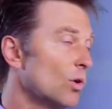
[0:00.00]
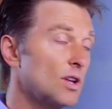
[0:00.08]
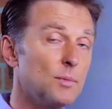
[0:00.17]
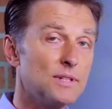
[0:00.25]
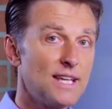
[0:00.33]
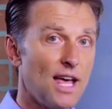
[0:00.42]
Well,
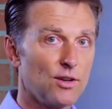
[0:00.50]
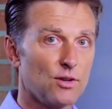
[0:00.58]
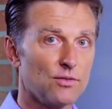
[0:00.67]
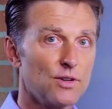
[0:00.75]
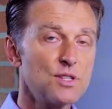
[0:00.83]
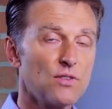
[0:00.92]
let me tell
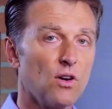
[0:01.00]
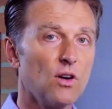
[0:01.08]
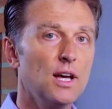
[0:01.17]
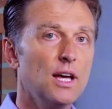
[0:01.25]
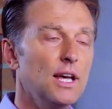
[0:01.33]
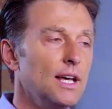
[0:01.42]
you. First of
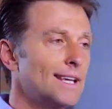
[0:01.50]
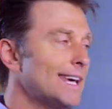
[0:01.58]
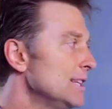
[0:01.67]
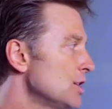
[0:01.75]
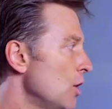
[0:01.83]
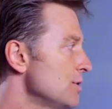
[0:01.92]
all,
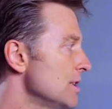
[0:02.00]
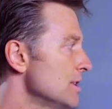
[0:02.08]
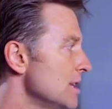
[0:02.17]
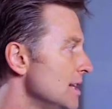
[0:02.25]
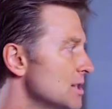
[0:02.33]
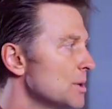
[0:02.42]

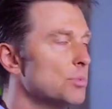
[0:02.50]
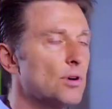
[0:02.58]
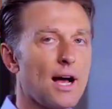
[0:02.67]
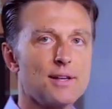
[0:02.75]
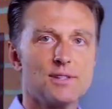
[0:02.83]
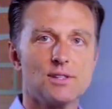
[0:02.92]
ketosis is the
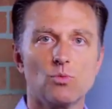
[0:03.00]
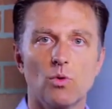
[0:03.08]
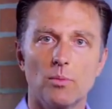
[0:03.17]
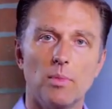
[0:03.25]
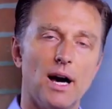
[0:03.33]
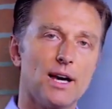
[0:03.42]
process
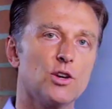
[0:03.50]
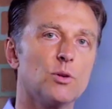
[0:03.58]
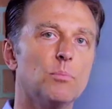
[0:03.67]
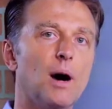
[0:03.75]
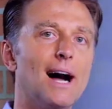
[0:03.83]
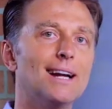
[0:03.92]
whereby
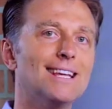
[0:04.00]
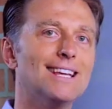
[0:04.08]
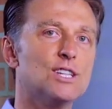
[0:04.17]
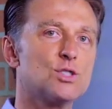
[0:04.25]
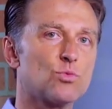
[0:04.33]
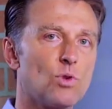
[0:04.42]
your
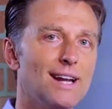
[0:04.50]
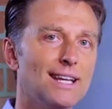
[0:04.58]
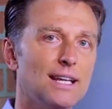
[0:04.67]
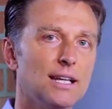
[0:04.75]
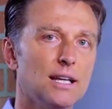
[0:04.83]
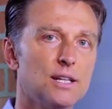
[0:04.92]
body is
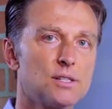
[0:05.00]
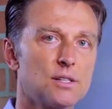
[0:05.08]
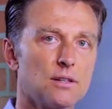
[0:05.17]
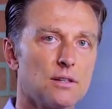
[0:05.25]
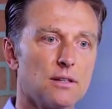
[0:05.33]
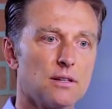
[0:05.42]
running
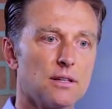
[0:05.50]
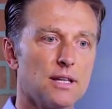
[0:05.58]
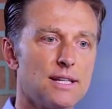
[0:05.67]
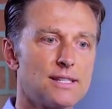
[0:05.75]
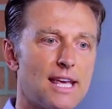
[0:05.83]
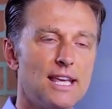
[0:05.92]

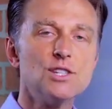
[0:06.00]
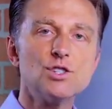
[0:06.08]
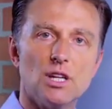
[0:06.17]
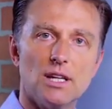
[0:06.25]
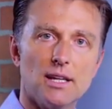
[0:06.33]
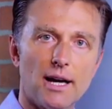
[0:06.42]
its
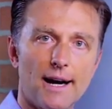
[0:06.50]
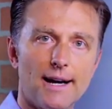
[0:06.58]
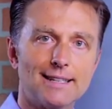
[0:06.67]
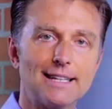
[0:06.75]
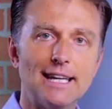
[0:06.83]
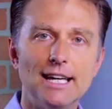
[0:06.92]
engine
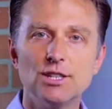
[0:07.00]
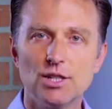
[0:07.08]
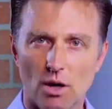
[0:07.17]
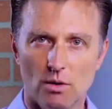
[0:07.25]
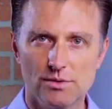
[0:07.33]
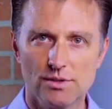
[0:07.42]
on
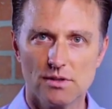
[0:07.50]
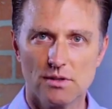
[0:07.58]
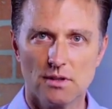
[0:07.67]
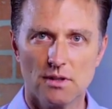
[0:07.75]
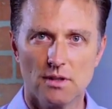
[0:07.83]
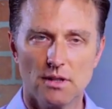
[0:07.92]
ketones
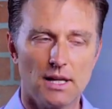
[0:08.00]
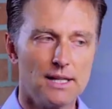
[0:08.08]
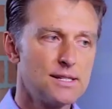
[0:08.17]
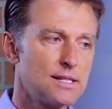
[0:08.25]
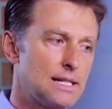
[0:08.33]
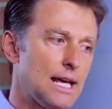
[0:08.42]

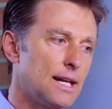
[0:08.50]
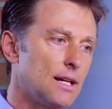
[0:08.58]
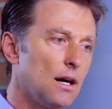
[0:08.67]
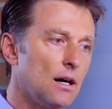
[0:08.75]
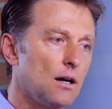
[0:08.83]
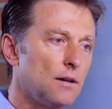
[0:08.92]

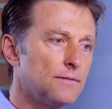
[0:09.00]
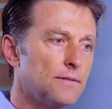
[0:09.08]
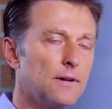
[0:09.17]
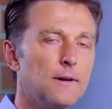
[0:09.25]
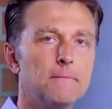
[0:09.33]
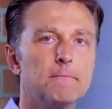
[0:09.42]
instead of